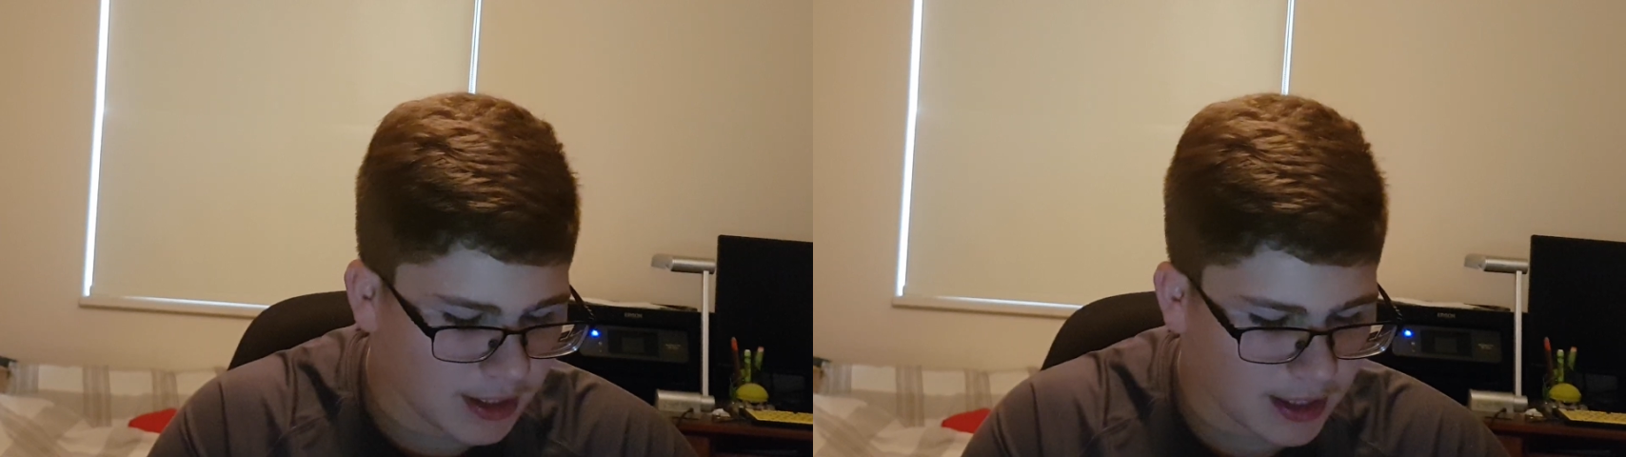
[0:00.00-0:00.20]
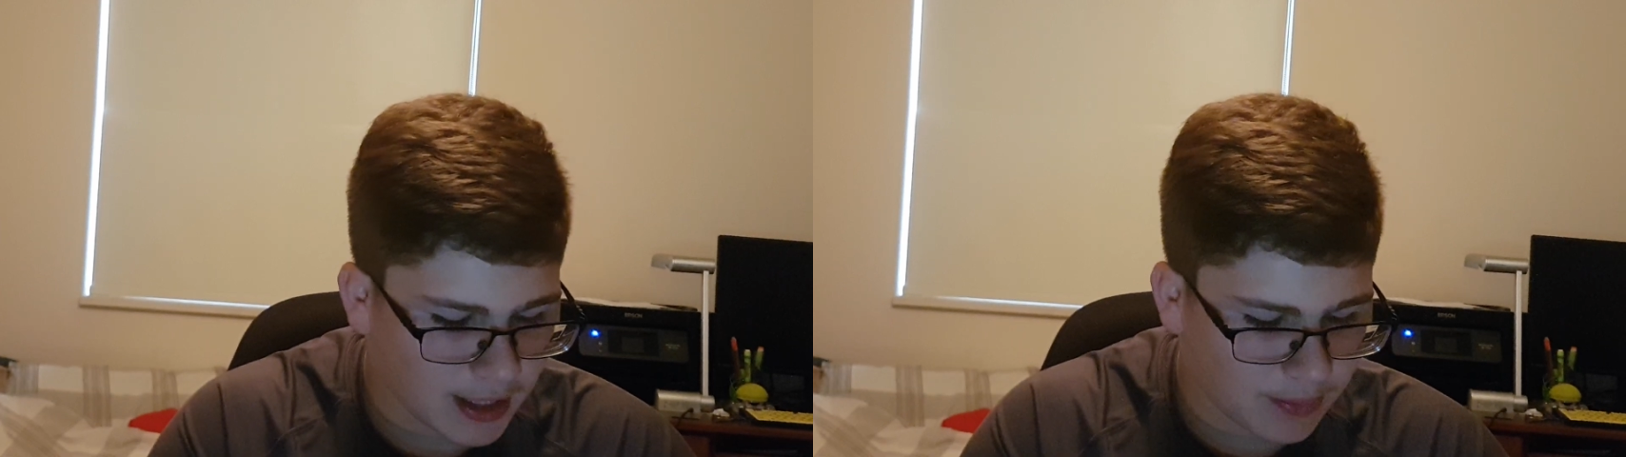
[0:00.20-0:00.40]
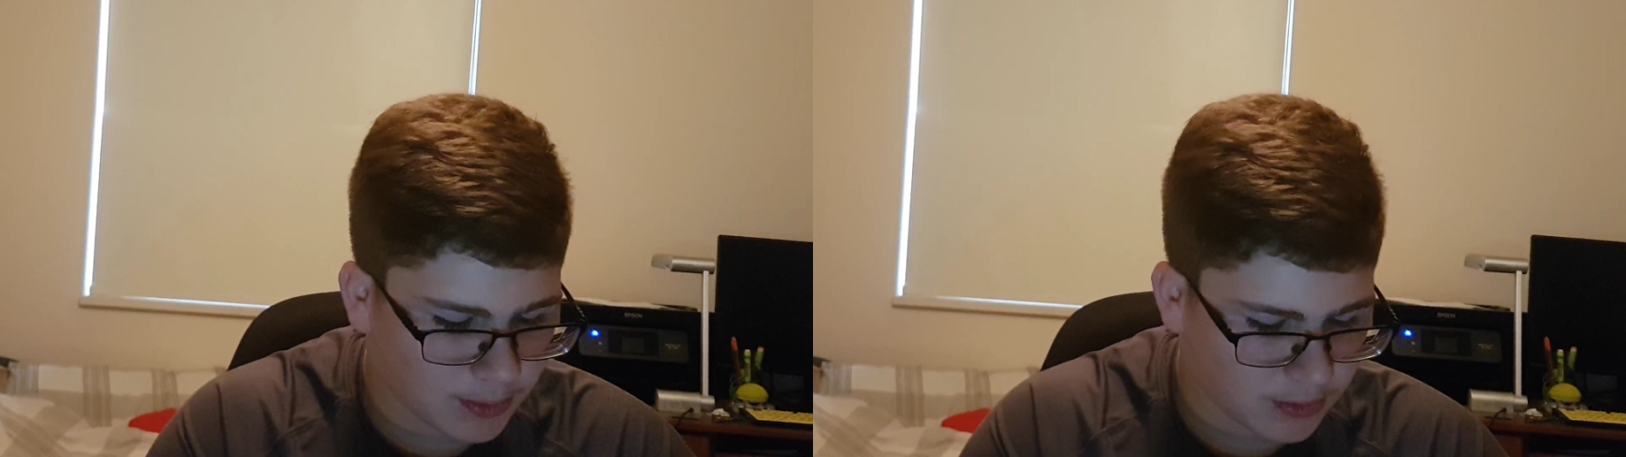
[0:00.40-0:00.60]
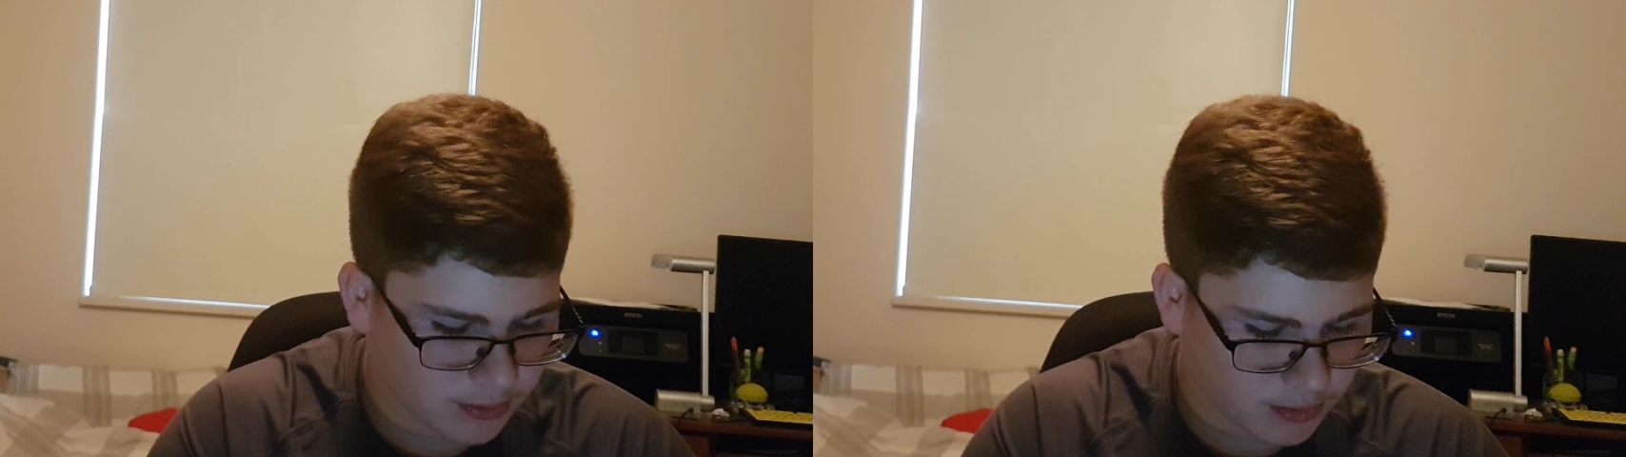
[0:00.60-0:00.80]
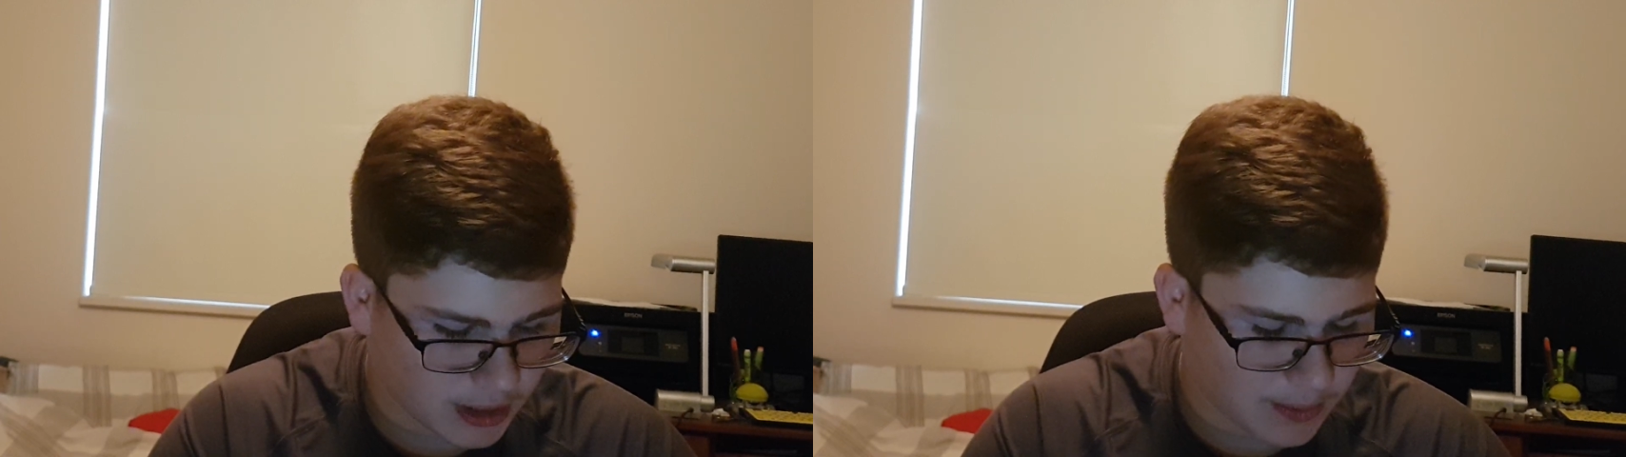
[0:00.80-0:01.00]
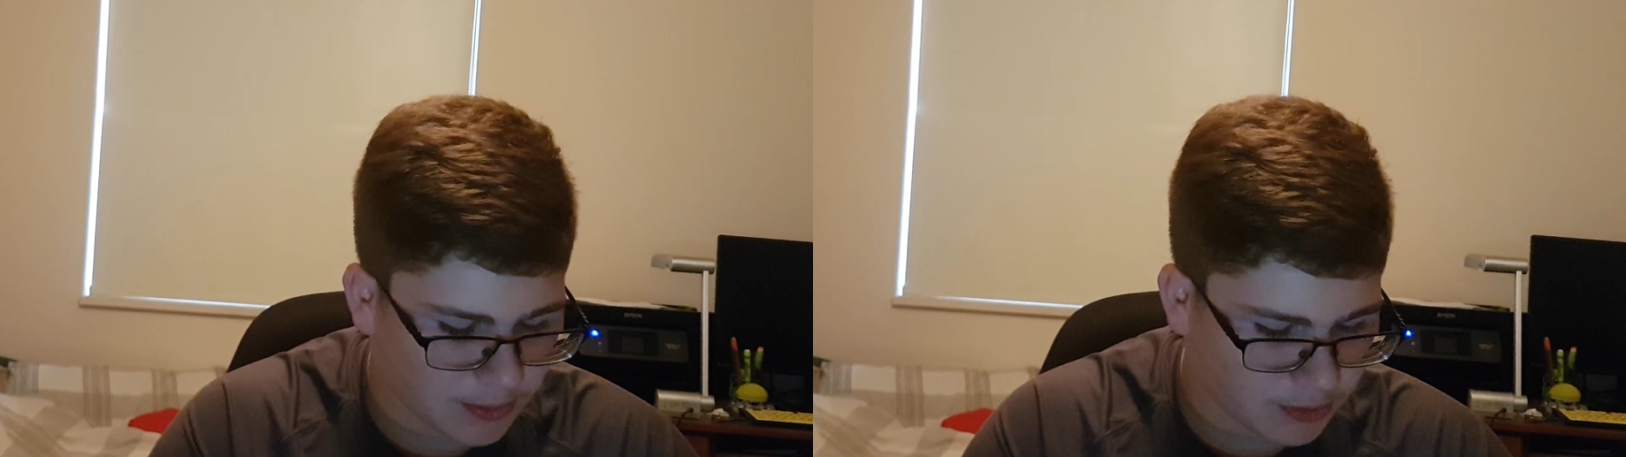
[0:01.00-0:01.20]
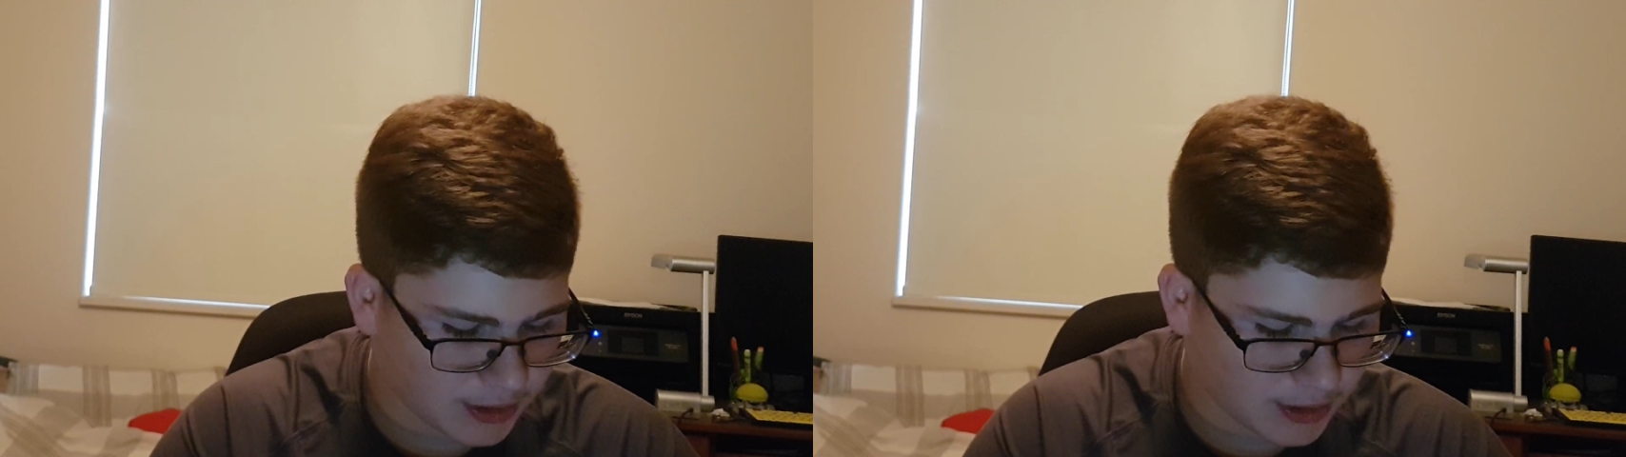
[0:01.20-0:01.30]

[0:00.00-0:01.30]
I wouldn't really